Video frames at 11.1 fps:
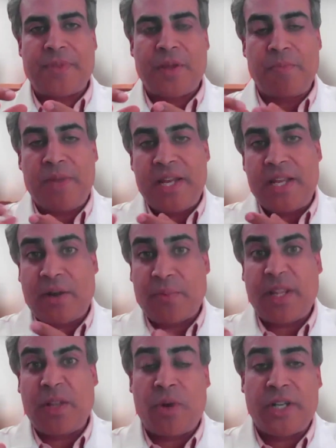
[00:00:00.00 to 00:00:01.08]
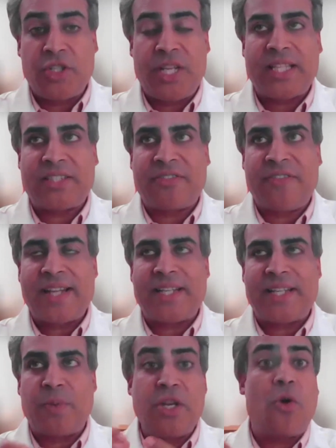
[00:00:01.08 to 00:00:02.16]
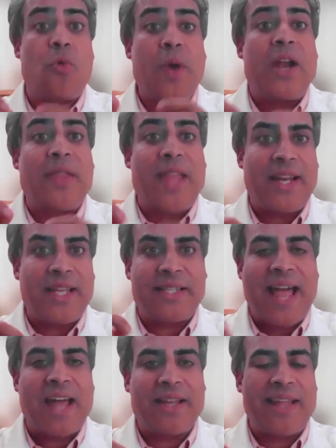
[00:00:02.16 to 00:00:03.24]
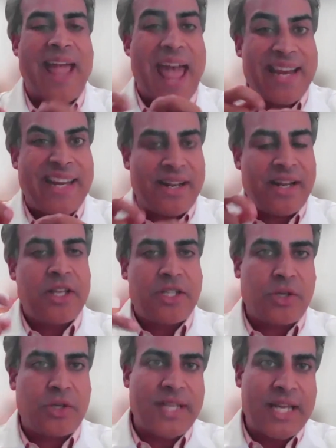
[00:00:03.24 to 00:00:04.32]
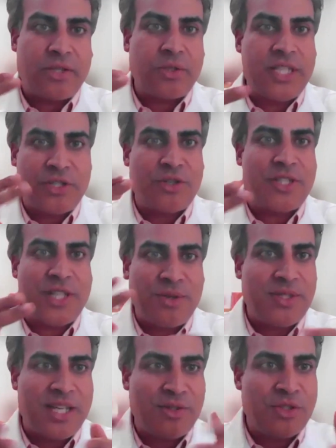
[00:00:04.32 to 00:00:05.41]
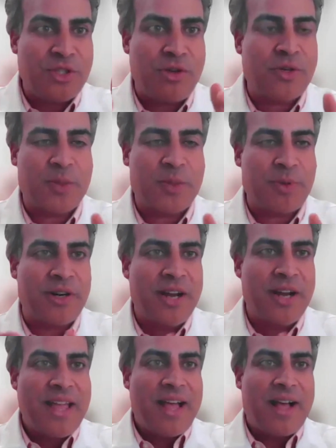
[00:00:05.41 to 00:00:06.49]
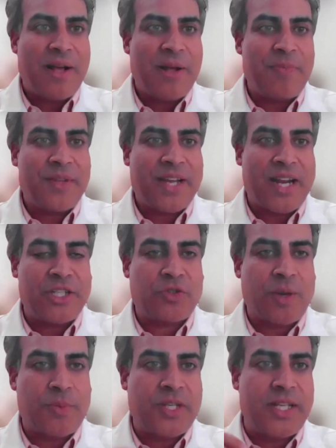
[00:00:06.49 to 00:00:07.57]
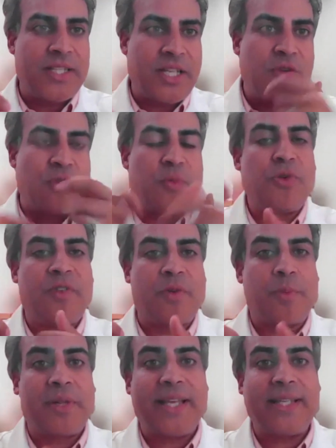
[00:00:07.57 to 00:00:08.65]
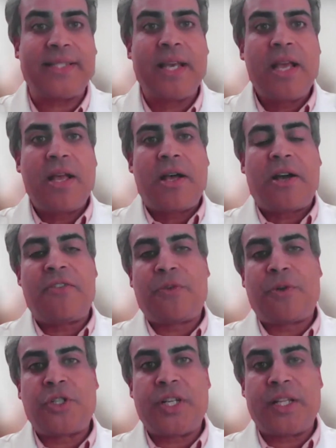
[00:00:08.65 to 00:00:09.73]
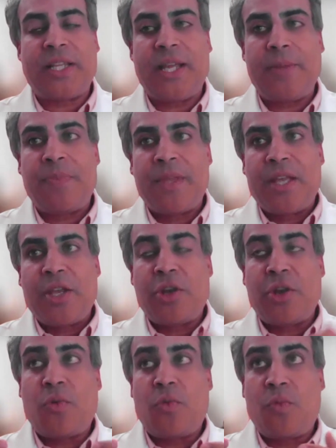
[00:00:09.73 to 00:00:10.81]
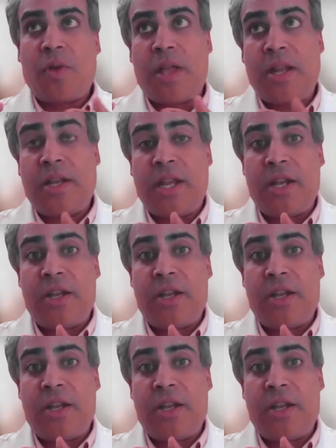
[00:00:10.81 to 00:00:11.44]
meaning like really one gene that's affected, and we know where that is and how to edit it. So you take those scissors that you see in those cute CRISPR kind of descriptions, and you remove and replace. Unfortunately, you know, in